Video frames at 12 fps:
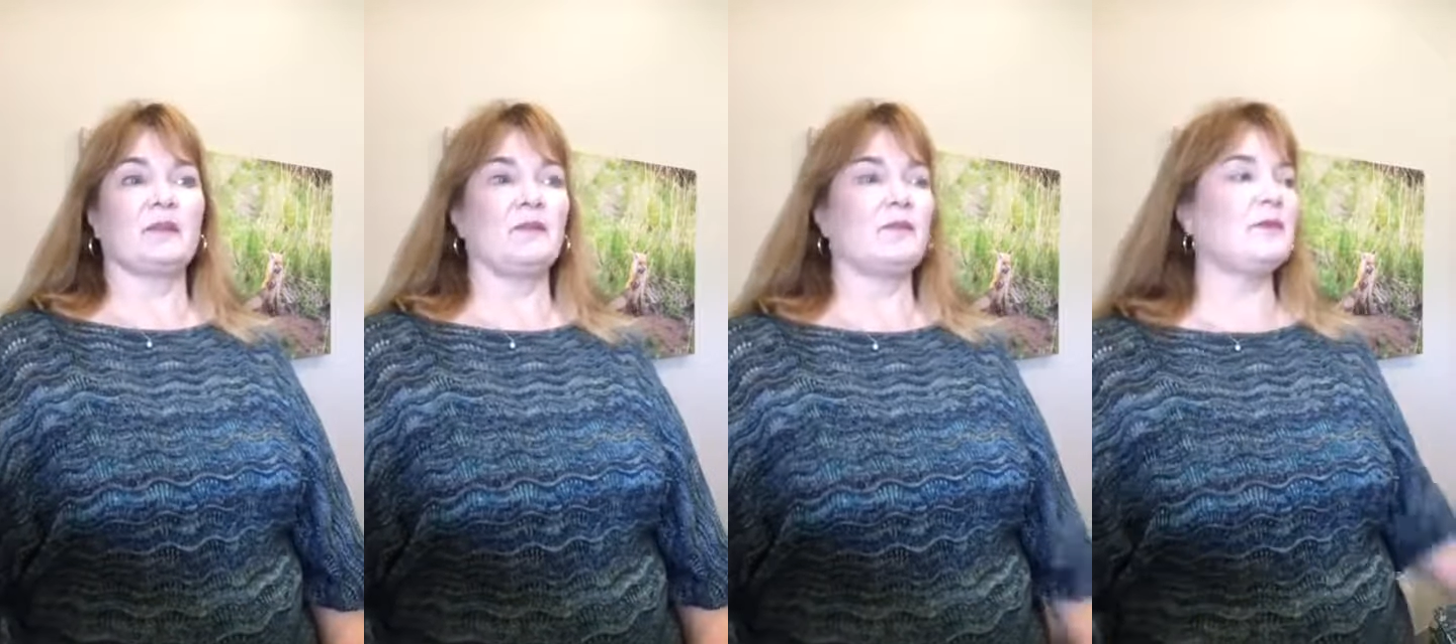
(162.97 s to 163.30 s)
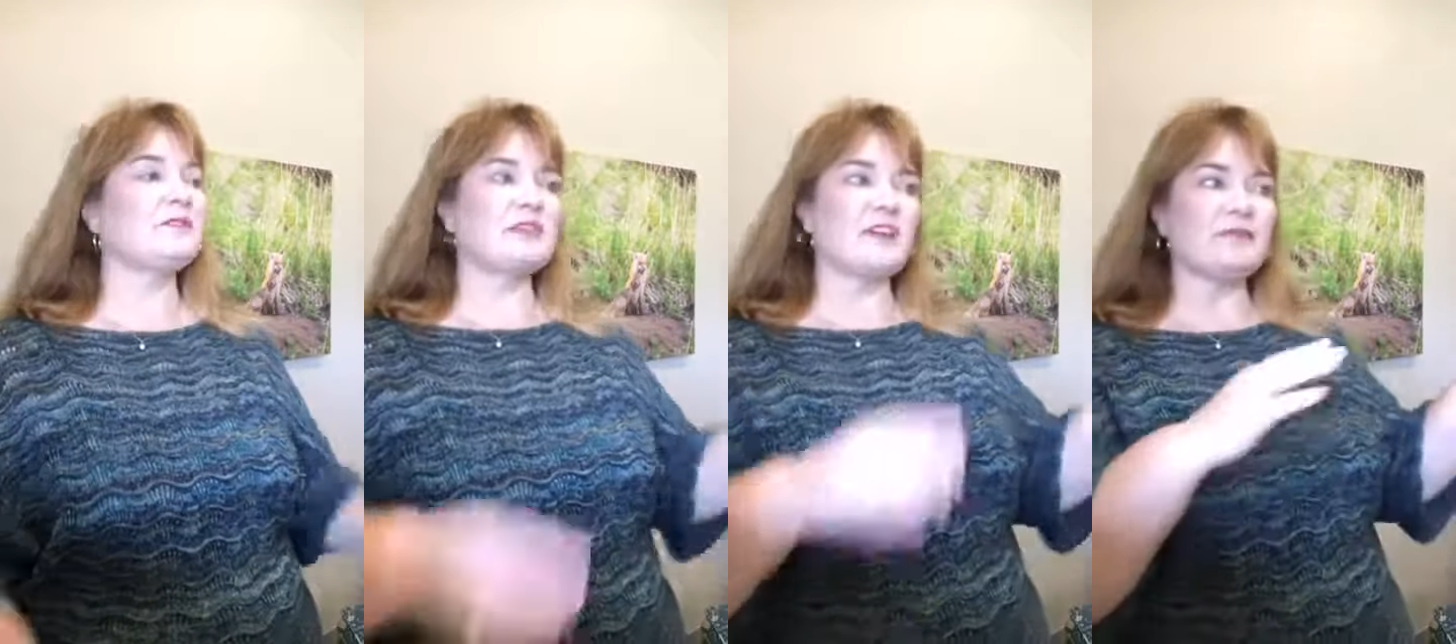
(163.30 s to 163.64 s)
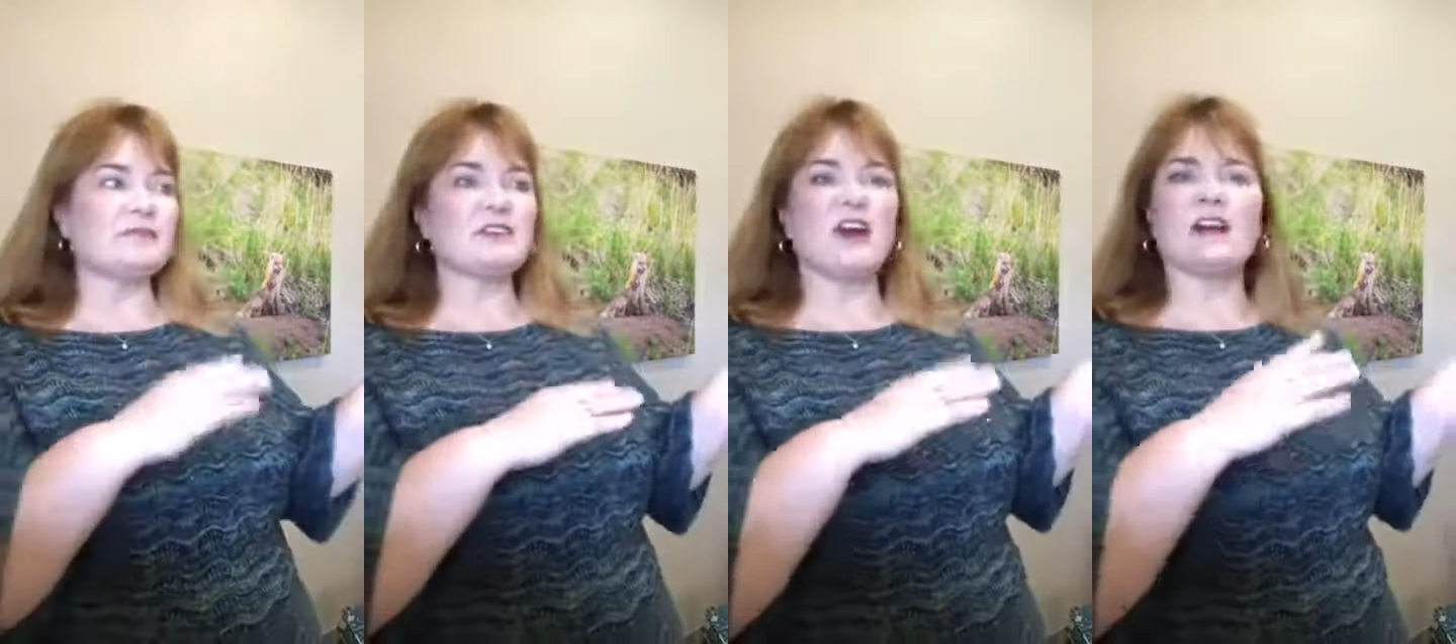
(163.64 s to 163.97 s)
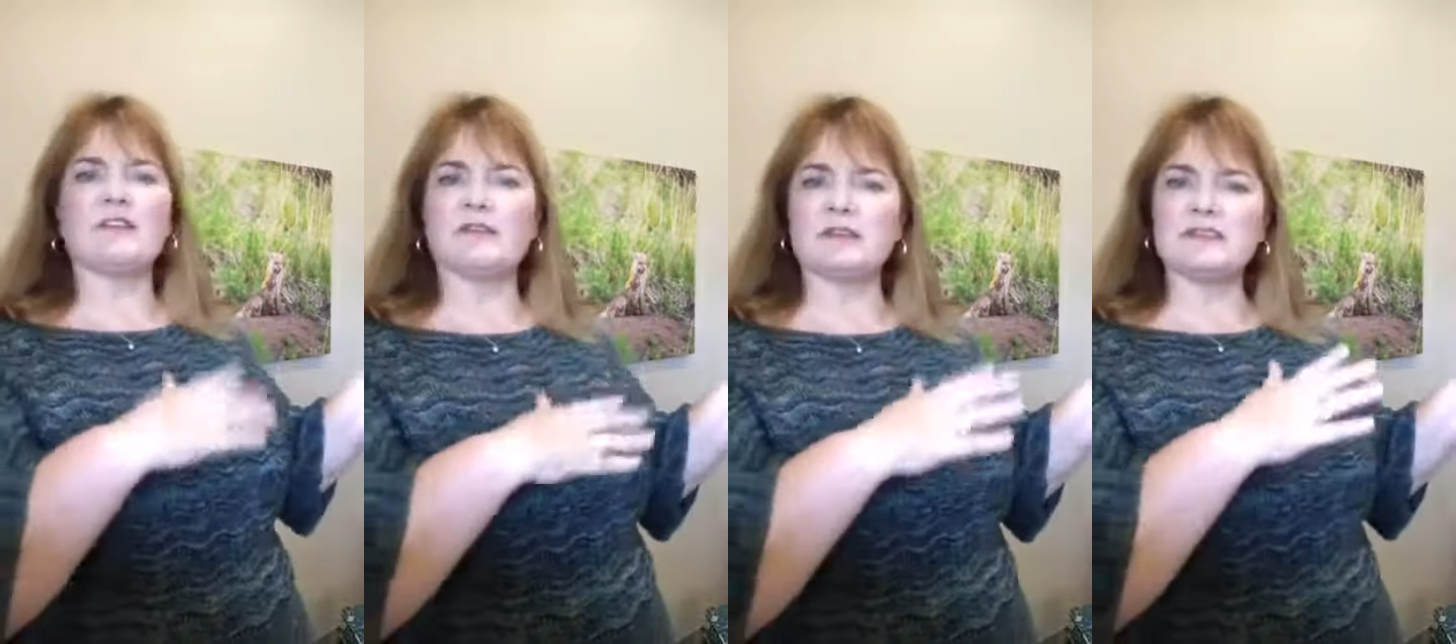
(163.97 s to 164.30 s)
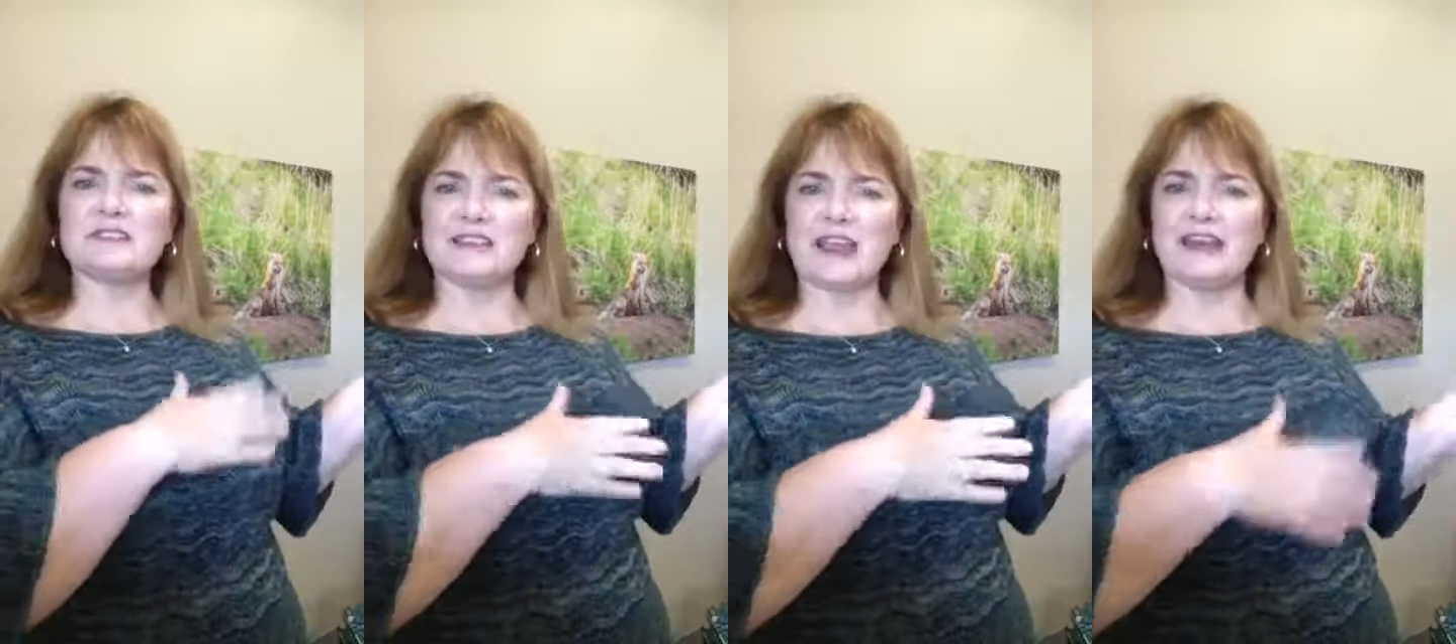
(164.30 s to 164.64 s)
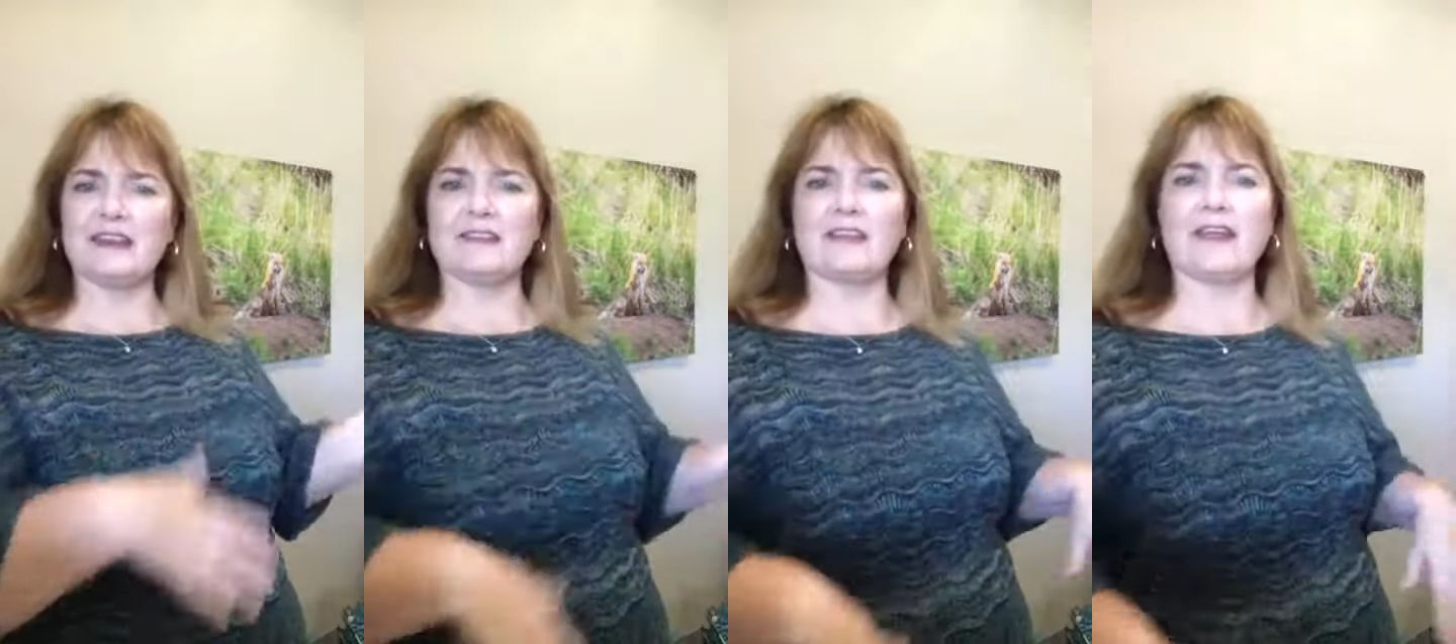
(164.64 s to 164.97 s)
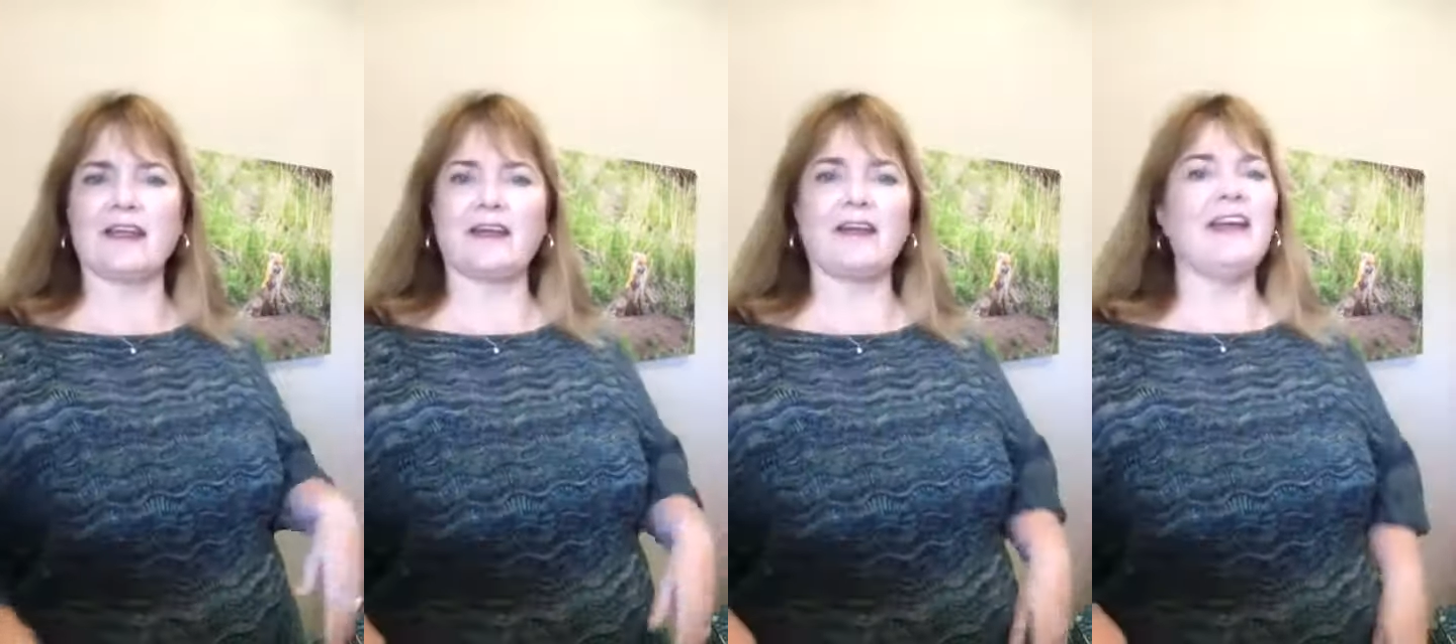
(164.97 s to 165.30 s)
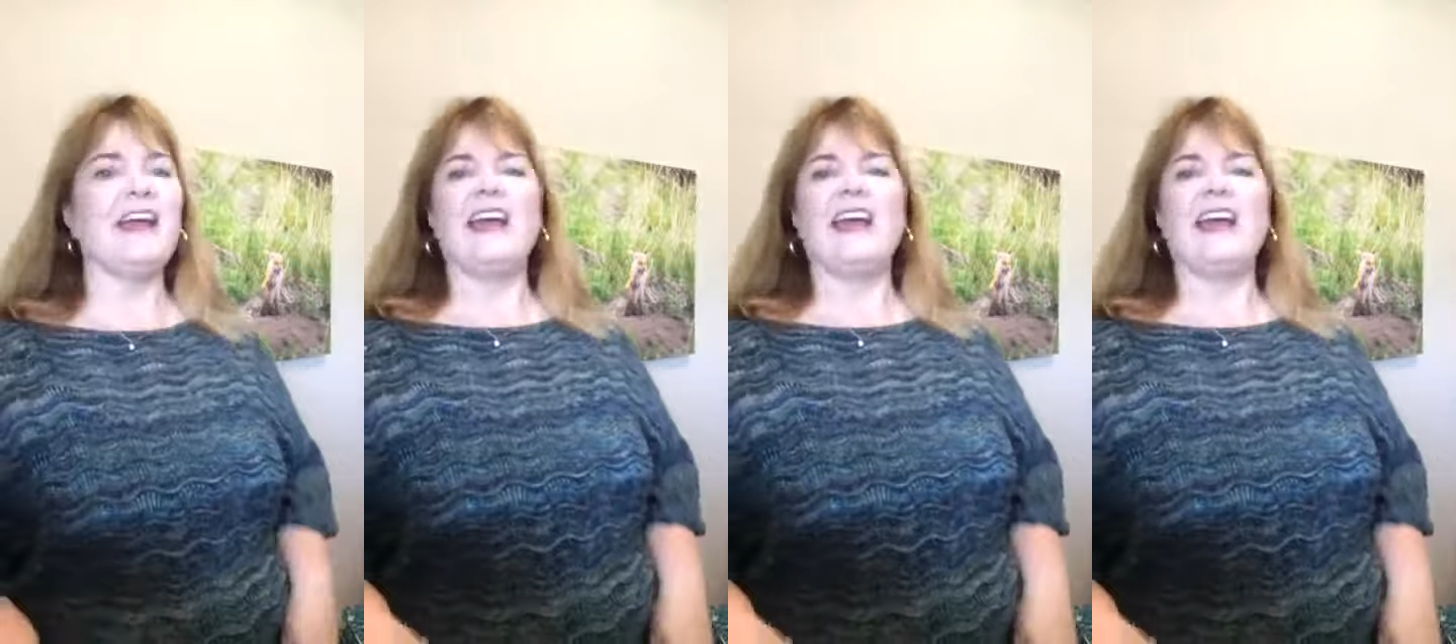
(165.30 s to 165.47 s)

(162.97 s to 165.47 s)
we saw the photographers standing there,